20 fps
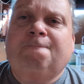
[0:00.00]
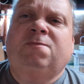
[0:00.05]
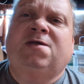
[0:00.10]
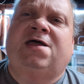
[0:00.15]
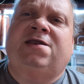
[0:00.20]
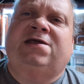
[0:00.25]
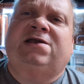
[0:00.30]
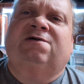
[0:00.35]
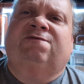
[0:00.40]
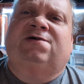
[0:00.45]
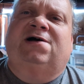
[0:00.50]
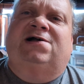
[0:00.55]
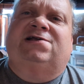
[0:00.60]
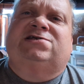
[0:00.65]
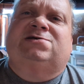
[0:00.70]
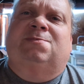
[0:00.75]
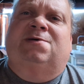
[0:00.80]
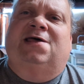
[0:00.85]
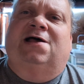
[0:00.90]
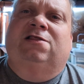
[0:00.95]
I need to find
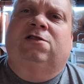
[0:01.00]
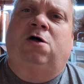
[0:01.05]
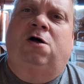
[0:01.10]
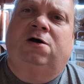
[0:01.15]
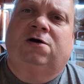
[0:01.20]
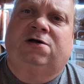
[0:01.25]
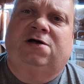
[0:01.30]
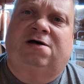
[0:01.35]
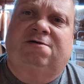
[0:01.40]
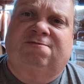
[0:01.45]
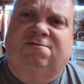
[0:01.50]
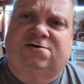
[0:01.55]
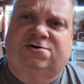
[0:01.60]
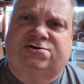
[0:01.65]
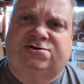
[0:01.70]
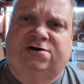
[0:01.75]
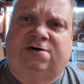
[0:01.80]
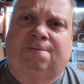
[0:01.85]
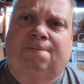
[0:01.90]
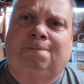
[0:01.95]
some of that long cut
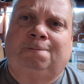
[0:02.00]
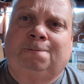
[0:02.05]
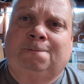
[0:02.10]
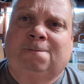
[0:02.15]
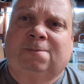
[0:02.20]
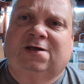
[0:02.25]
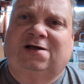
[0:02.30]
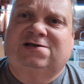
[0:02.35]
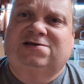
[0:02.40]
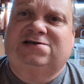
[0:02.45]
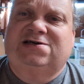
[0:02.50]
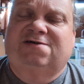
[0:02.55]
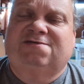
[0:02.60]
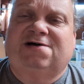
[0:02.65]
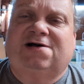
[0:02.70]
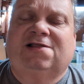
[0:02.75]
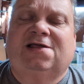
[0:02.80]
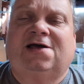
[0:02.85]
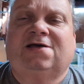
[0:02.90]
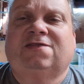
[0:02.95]
version and see if
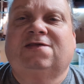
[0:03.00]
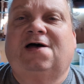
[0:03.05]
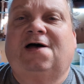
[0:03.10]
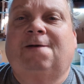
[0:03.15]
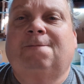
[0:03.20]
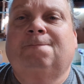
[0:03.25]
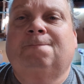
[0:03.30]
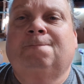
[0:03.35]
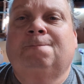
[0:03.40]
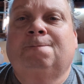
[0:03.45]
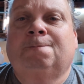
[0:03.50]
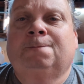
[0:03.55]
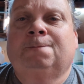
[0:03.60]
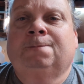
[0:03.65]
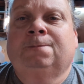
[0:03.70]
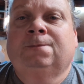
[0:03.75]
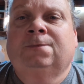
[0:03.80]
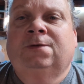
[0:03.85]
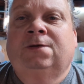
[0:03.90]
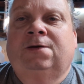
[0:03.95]
I like that.
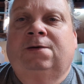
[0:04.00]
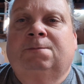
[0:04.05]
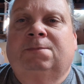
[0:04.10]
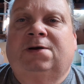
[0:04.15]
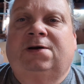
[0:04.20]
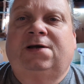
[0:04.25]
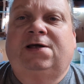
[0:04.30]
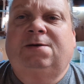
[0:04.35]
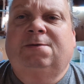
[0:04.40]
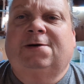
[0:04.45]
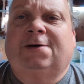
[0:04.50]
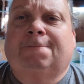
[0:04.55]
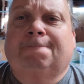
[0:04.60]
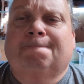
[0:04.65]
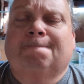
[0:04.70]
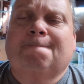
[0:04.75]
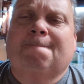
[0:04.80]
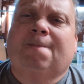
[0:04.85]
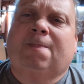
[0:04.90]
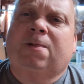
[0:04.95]
But anyway,
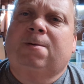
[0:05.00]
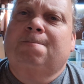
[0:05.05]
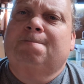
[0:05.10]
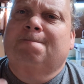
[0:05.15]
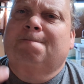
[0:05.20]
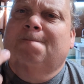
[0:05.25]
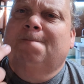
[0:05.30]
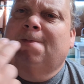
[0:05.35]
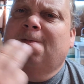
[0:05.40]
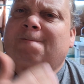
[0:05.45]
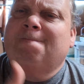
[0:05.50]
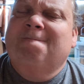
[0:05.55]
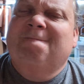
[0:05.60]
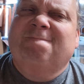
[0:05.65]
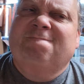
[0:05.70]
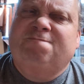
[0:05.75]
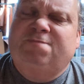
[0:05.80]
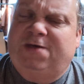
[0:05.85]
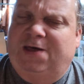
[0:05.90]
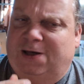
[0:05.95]

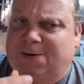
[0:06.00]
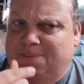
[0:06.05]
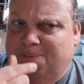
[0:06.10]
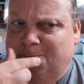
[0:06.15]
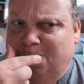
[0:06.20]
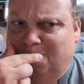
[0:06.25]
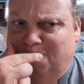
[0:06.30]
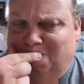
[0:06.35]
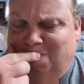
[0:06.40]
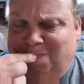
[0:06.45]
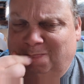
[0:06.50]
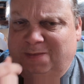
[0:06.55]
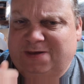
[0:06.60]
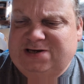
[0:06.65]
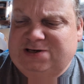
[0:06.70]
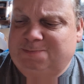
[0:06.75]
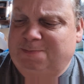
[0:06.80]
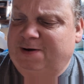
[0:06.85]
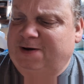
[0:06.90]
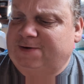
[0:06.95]
yeah,
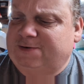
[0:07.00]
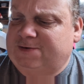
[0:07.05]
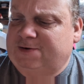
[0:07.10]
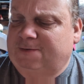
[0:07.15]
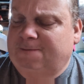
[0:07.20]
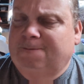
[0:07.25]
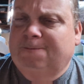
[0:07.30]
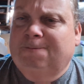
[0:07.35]
this mint,